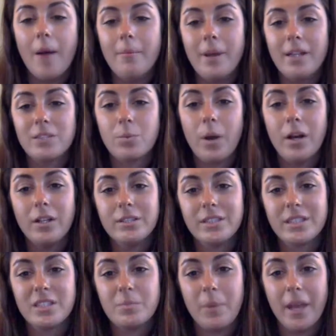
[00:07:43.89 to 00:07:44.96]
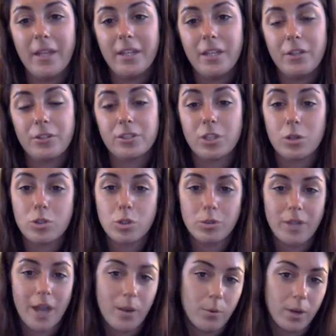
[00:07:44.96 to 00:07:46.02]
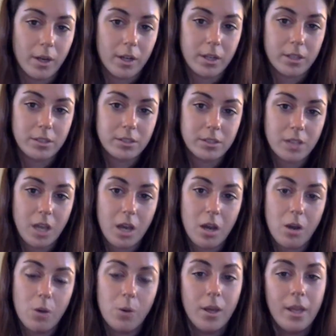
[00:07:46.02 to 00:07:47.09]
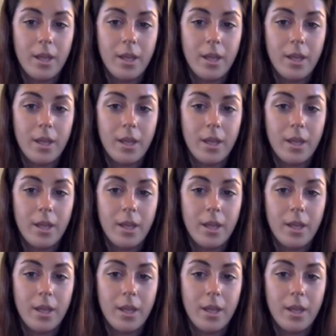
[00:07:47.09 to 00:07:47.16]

as well as expanding your social network. So